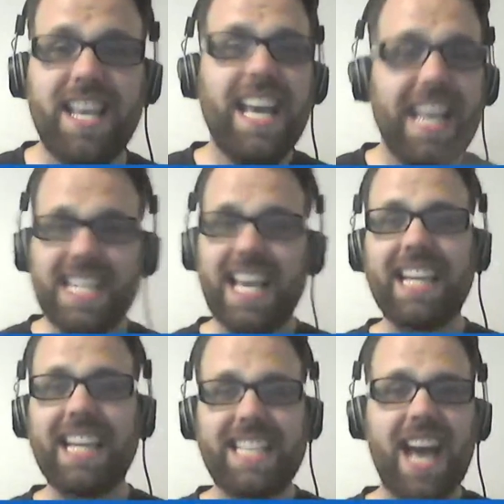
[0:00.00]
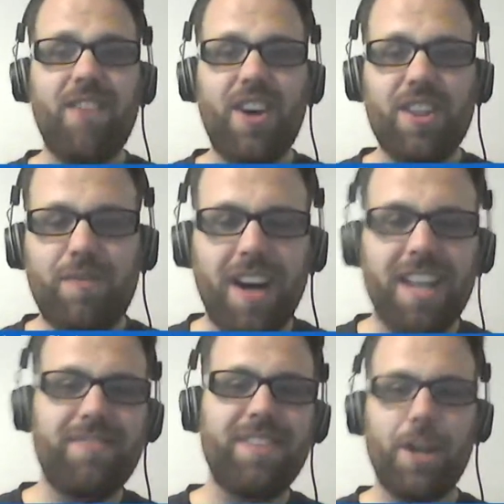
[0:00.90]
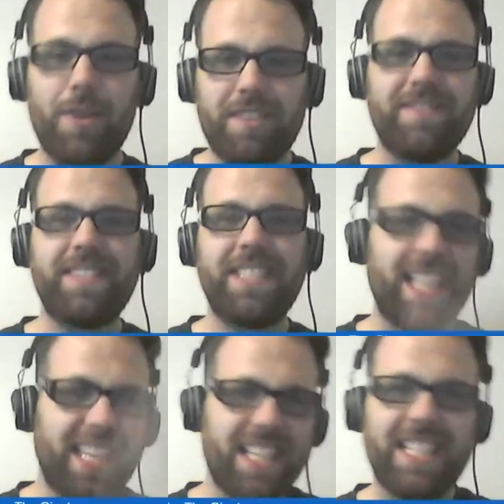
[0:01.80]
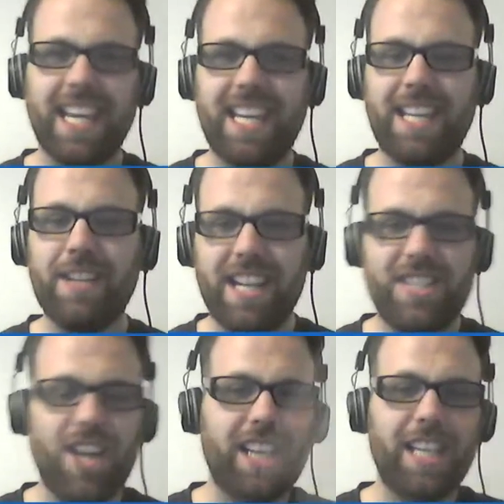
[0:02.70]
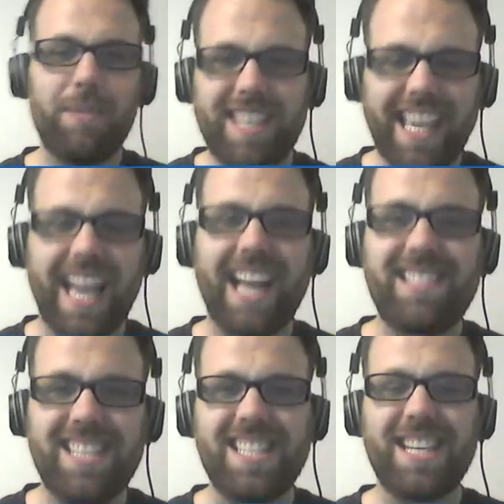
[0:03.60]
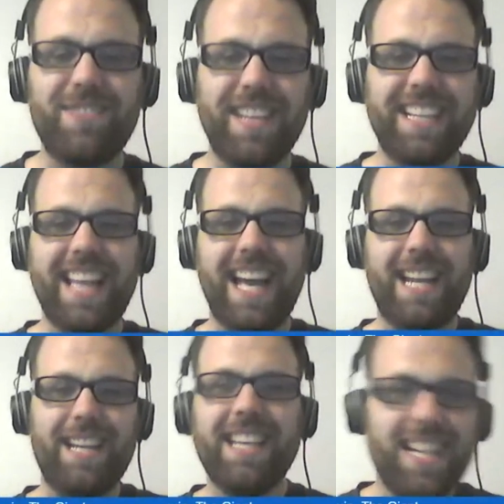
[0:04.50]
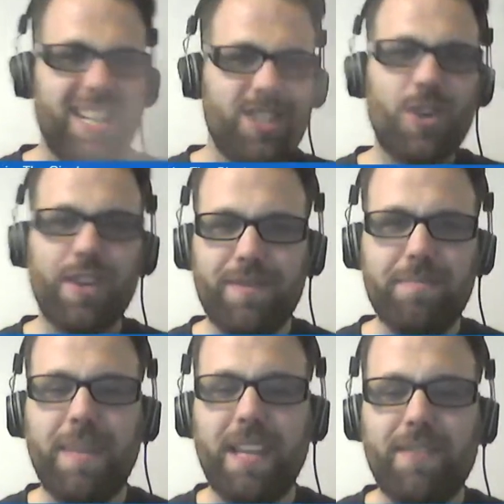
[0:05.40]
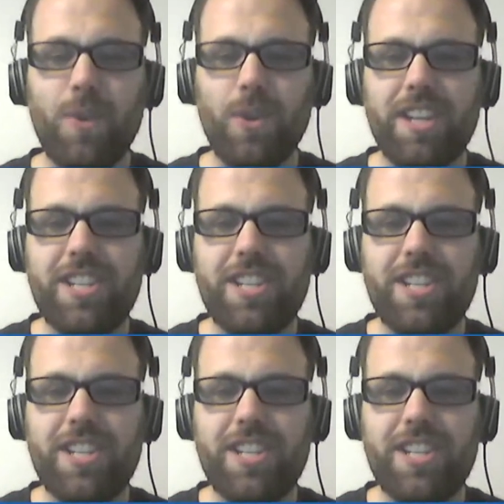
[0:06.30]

is I get to have all the fun of getting talking with the guests and stuff like that, and sort of being foolish,